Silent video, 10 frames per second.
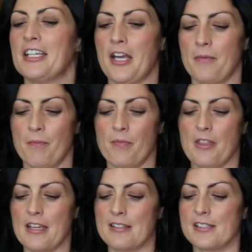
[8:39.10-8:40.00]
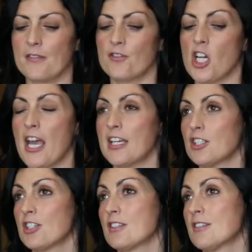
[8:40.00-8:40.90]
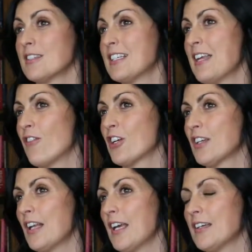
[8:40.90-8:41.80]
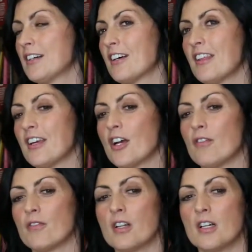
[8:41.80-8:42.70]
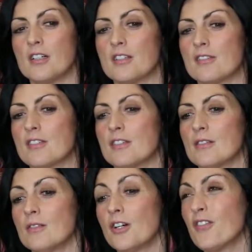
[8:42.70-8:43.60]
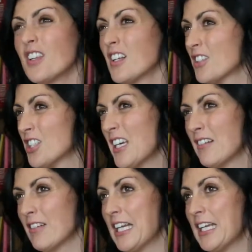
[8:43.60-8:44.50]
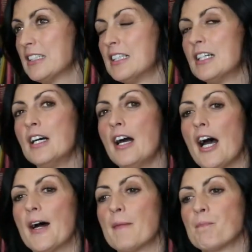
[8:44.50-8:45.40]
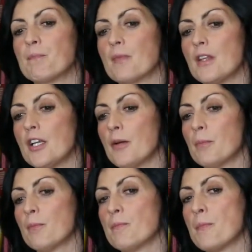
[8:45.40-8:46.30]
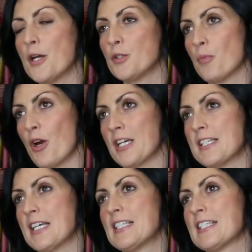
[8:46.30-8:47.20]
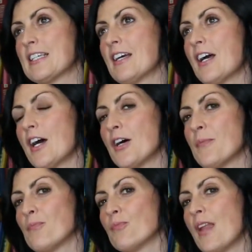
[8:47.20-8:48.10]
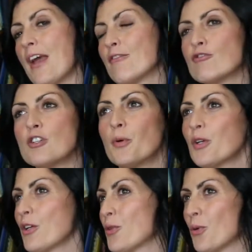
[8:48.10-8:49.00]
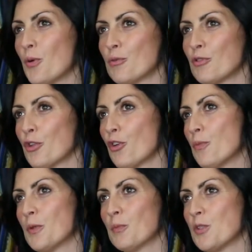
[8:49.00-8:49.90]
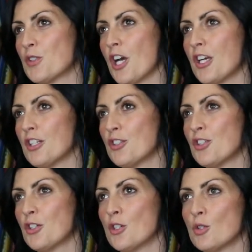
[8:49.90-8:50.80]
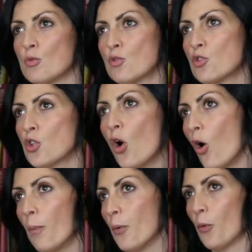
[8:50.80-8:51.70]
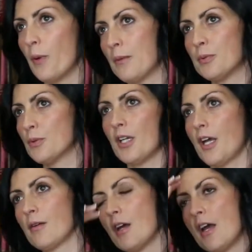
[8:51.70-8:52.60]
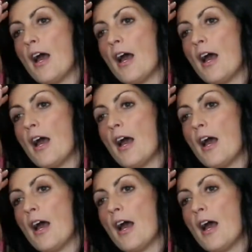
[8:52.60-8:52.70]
you know, things have changed significantly, I think, over the last year, really. You know, post-Brexit, everybody thought recruitment was going to stop, or people, you know,